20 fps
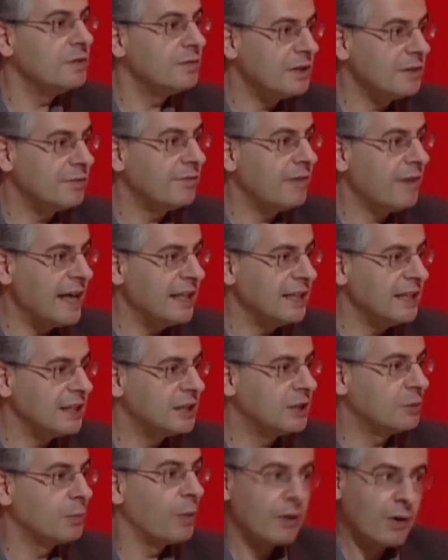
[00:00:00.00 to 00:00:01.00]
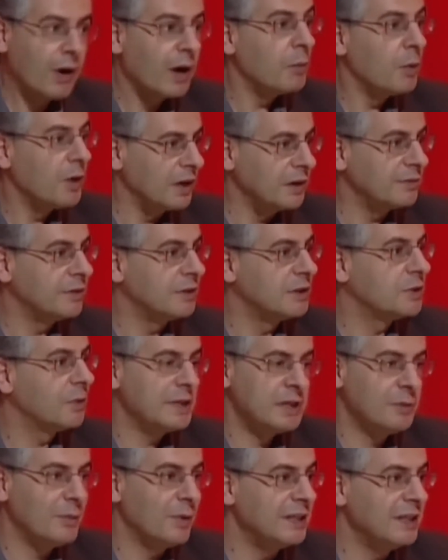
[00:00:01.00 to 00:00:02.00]
of Defence, where I worked for
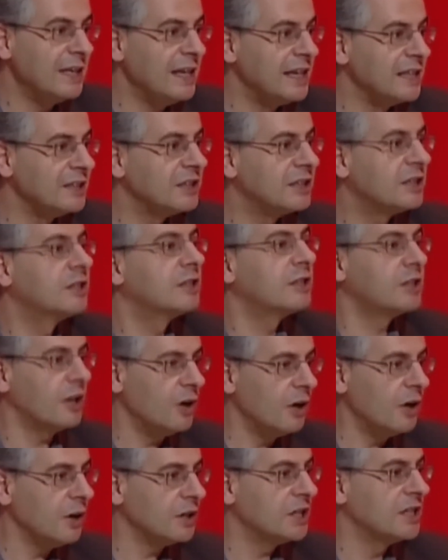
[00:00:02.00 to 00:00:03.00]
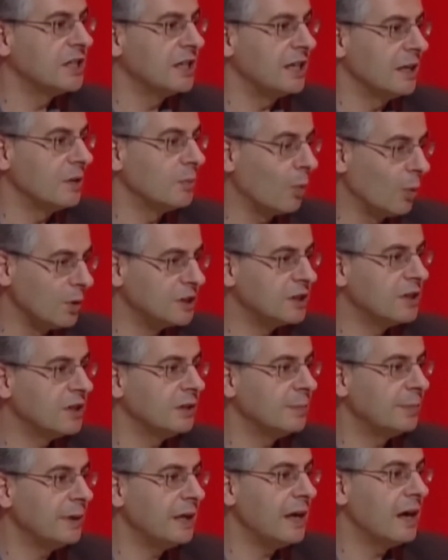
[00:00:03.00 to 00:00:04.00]
21 years, started what's
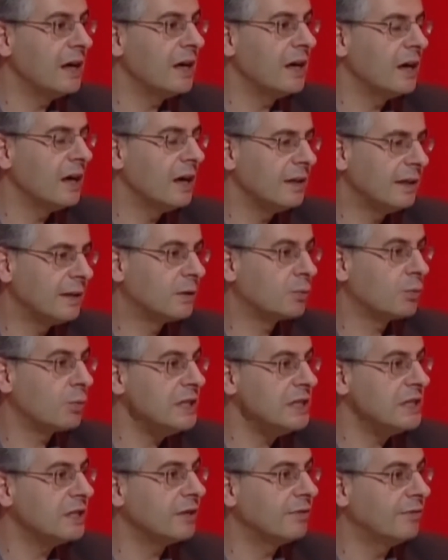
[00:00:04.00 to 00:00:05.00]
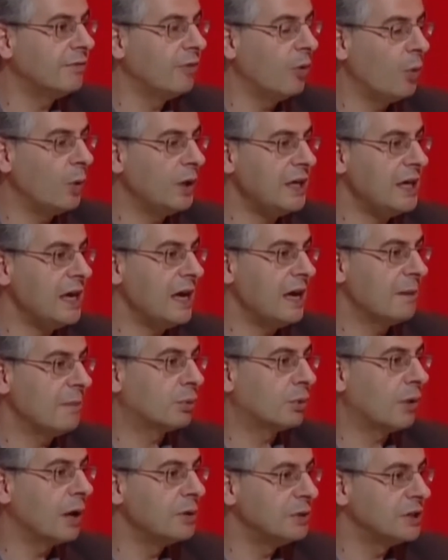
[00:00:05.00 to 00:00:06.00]
going to be a three to four year
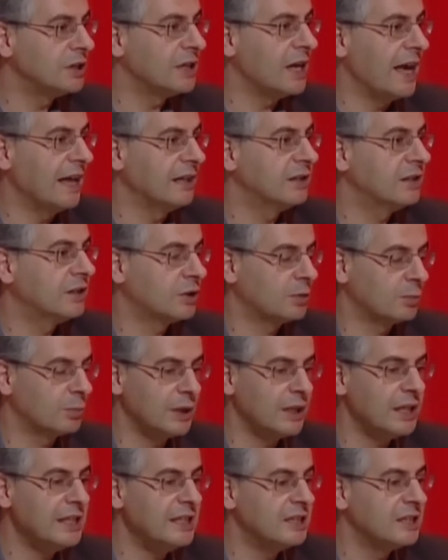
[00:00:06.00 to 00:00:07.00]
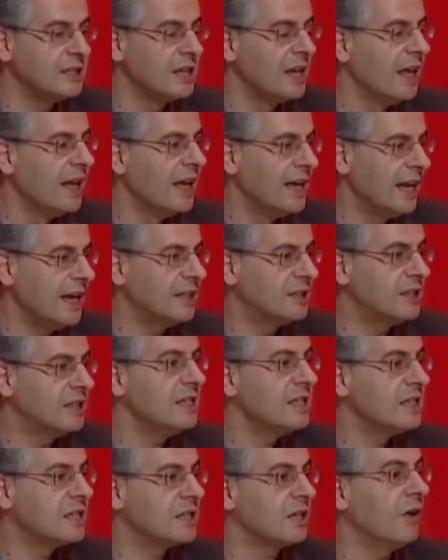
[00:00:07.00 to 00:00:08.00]
process to release its
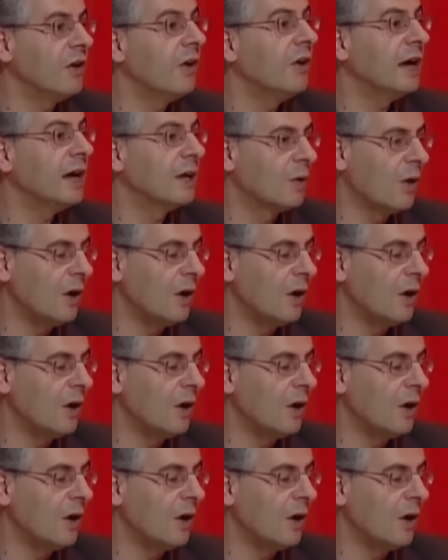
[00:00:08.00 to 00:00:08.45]
entire